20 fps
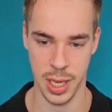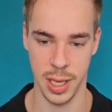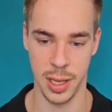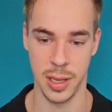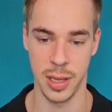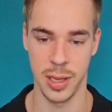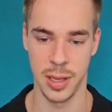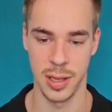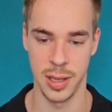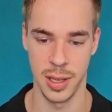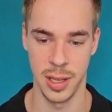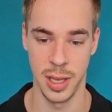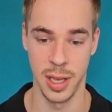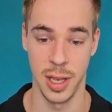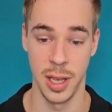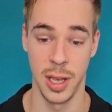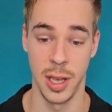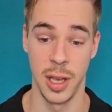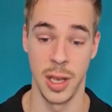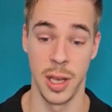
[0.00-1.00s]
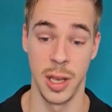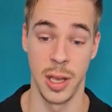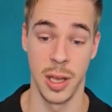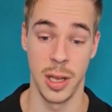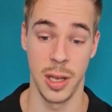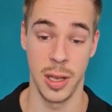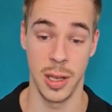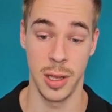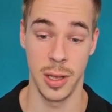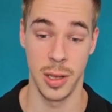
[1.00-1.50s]
Inc.
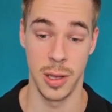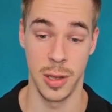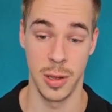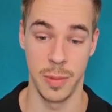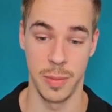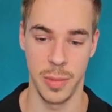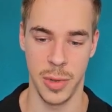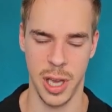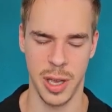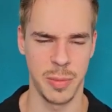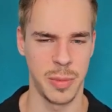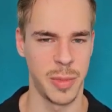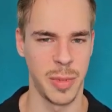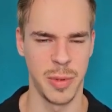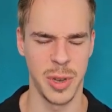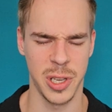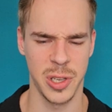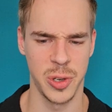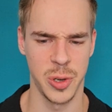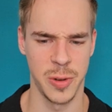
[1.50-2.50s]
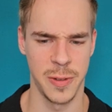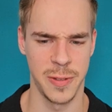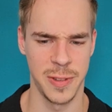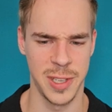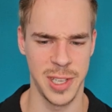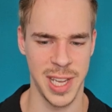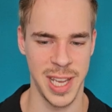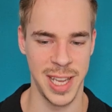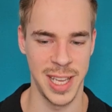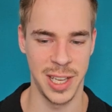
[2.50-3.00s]
I'm not sure
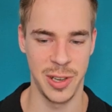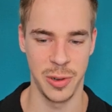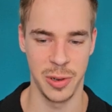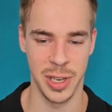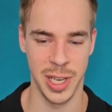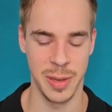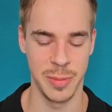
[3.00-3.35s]
if it's Inc.